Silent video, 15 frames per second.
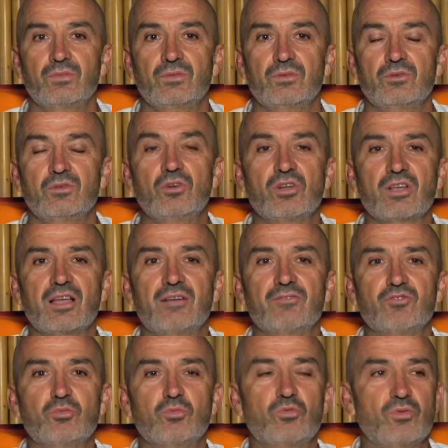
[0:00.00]
Not
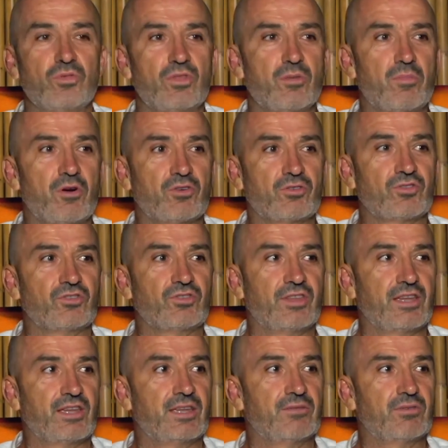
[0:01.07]
comfortable with the boxes they're
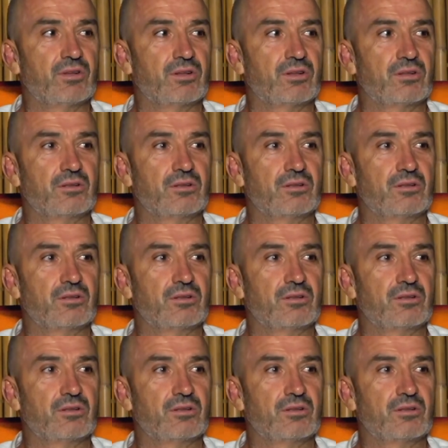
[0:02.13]
given.